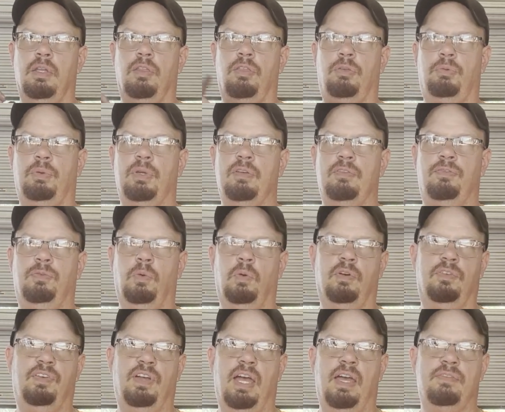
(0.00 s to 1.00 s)
3, 4,
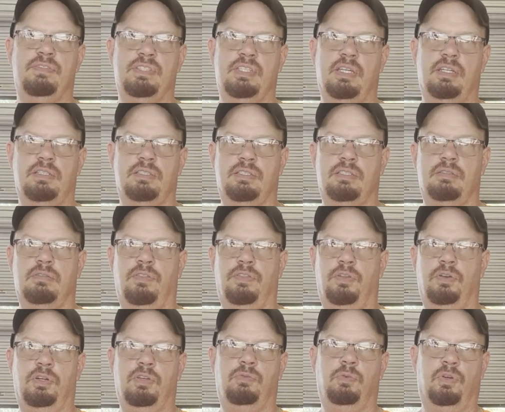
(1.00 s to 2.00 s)
5, 6,
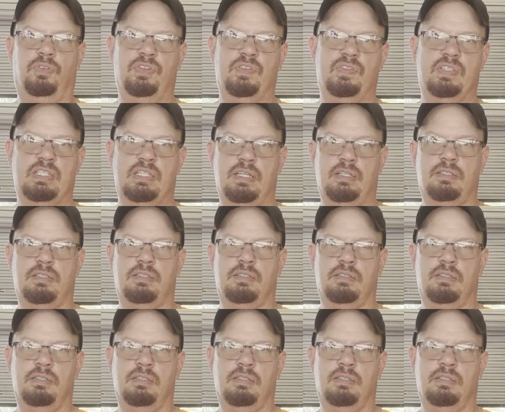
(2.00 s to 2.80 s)
34, 56.